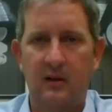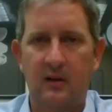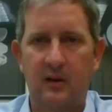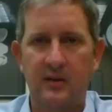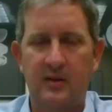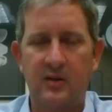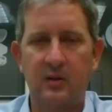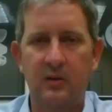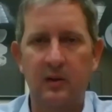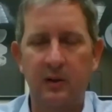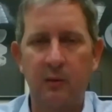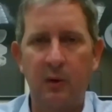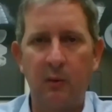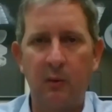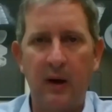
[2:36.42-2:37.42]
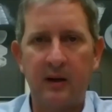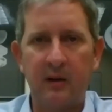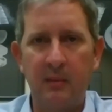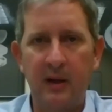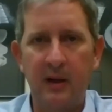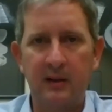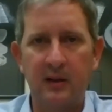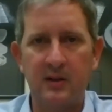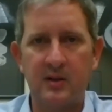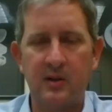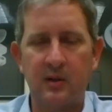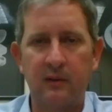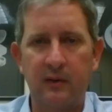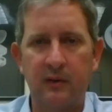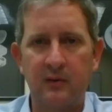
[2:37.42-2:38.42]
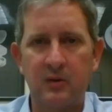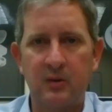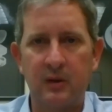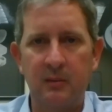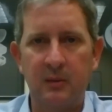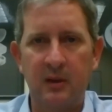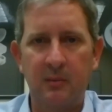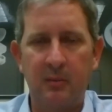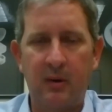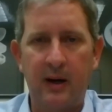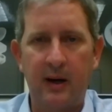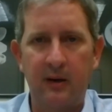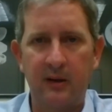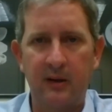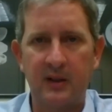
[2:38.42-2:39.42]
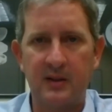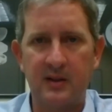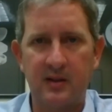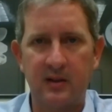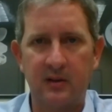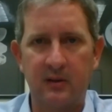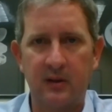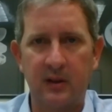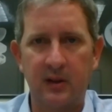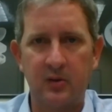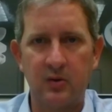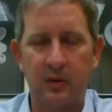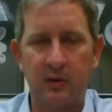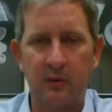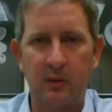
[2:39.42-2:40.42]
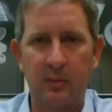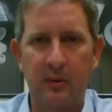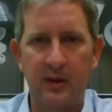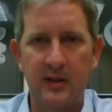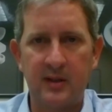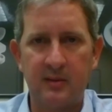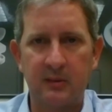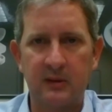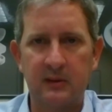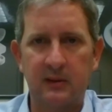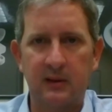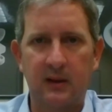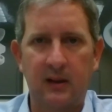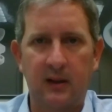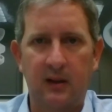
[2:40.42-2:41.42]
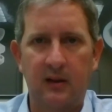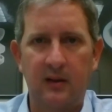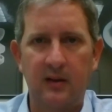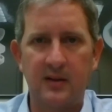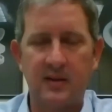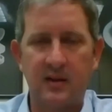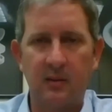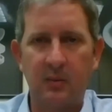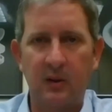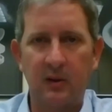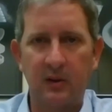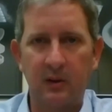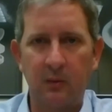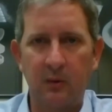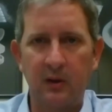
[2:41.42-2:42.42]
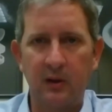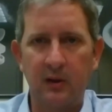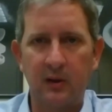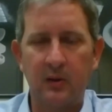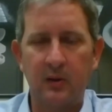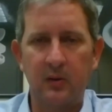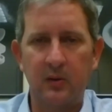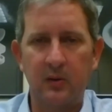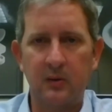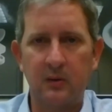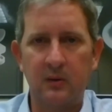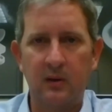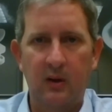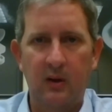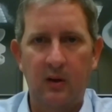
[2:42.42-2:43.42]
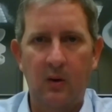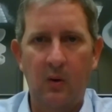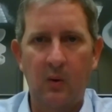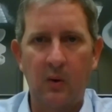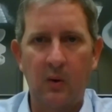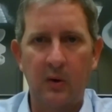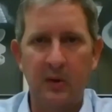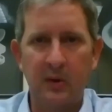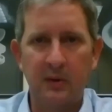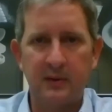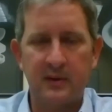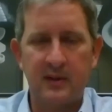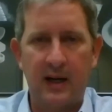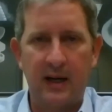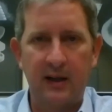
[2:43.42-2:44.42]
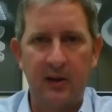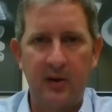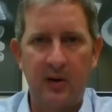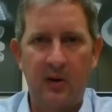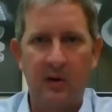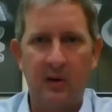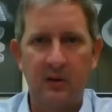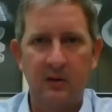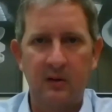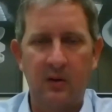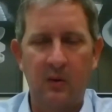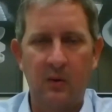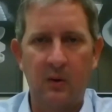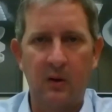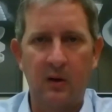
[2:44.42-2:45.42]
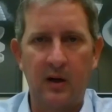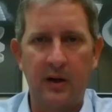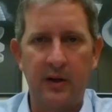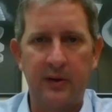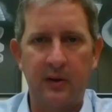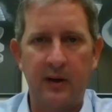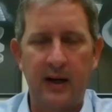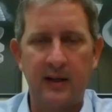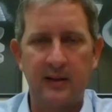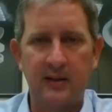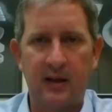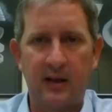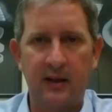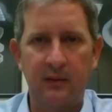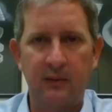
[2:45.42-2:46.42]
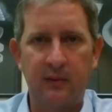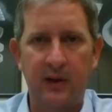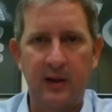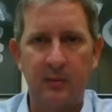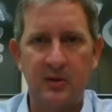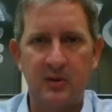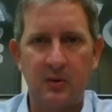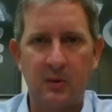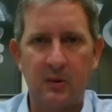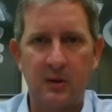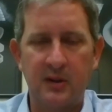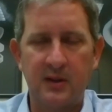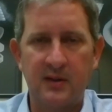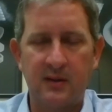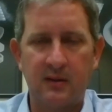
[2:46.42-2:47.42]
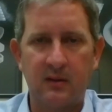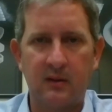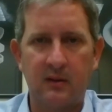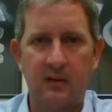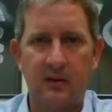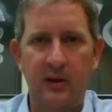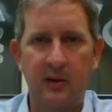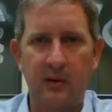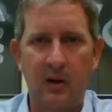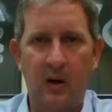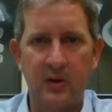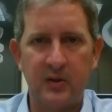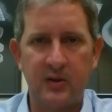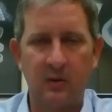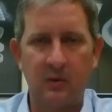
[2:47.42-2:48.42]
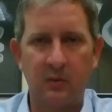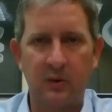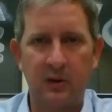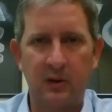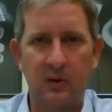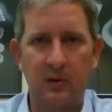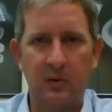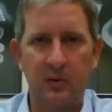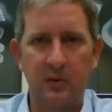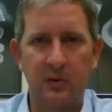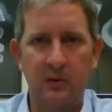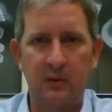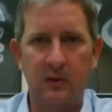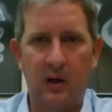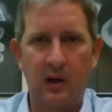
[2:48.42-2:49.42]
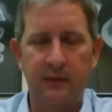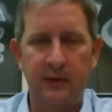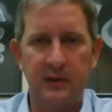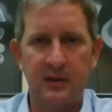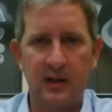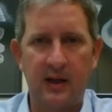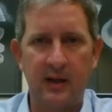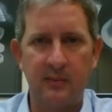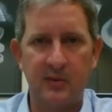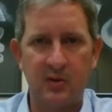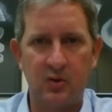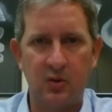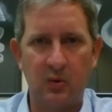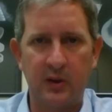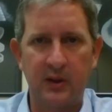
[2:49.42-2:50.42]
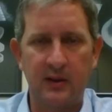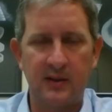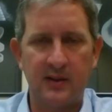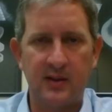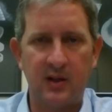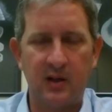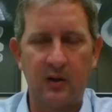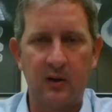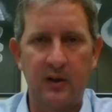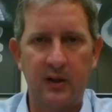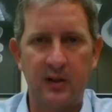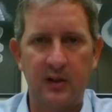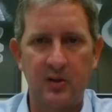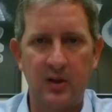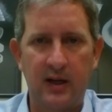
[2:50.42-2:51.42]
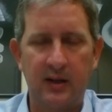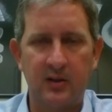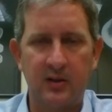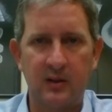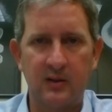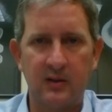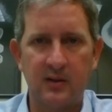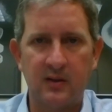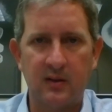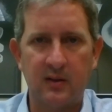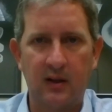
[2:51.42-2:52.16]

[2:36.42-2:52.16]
Certainly, we recommend conservative treatment prior to considering joint replacement. This typically would include oral Tylenol or other anti-inflammatories. Also would include oftentimes joint steroid injections